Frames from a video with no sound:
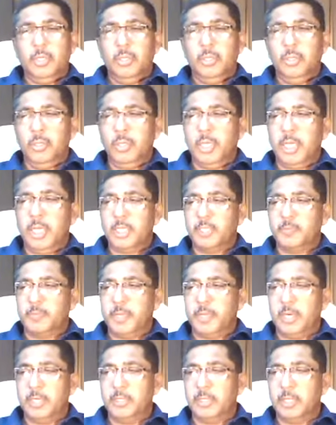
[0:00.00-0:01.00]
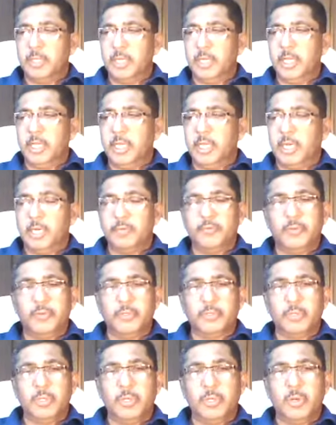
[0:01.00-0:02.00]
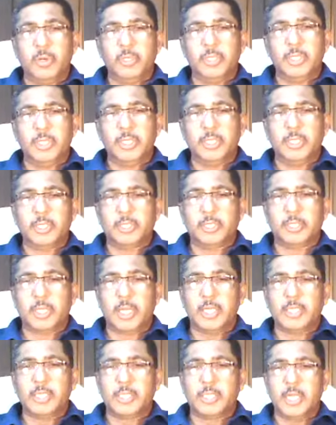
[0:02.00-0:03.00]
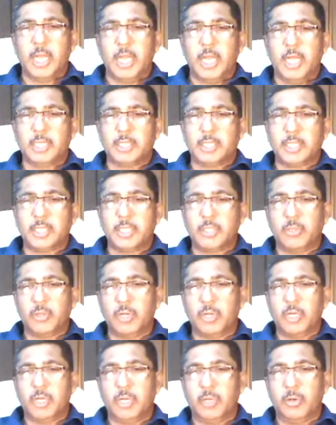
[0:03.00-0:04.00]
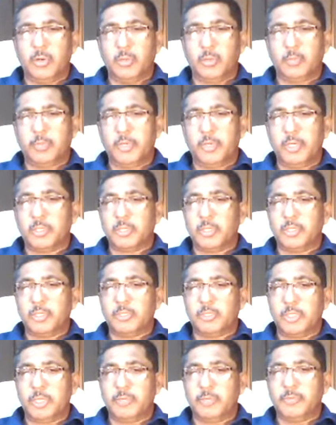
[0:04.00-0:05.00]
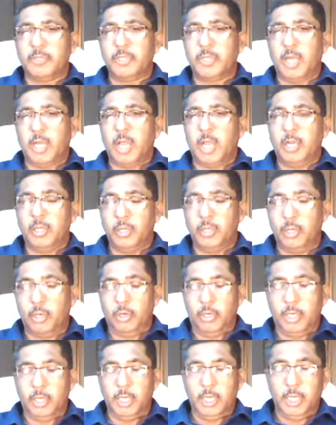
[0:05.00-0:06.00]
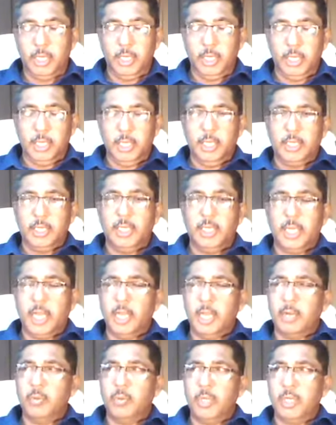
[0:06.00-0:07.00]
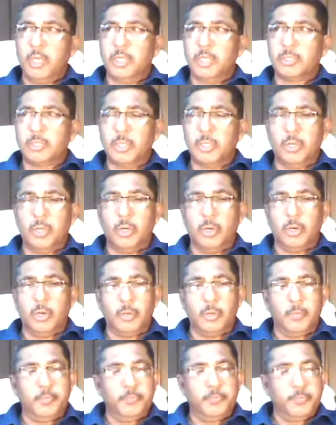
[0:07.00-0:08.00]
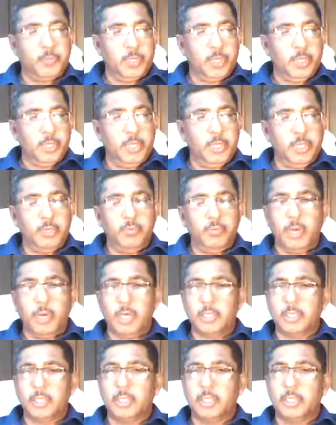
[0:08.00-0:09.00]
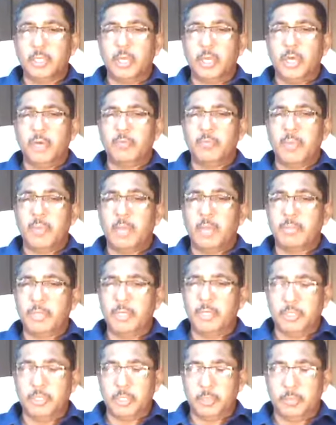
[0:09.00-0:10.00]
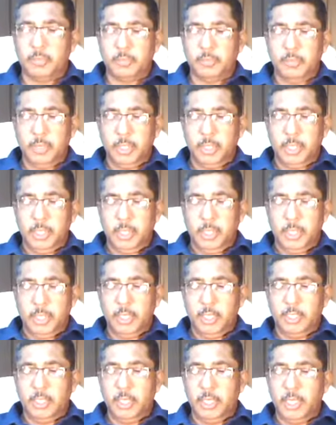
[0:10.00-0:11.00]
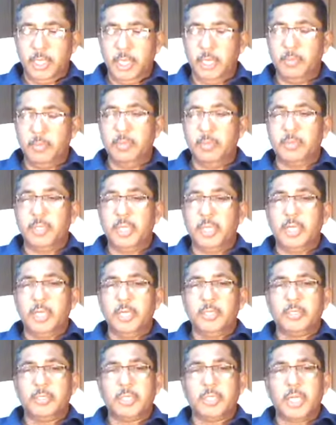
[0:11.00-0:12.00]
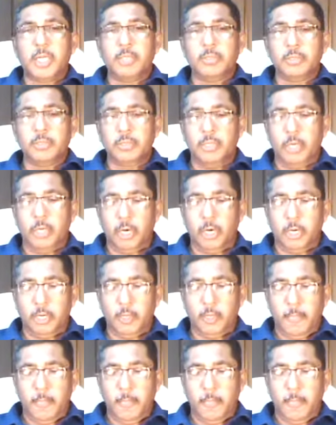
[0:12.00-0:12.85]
who has personally confessed the Lord Jesus Christ as his or her own personal Savior and Lord can witness the Lord in water of baptism in the name of the triune God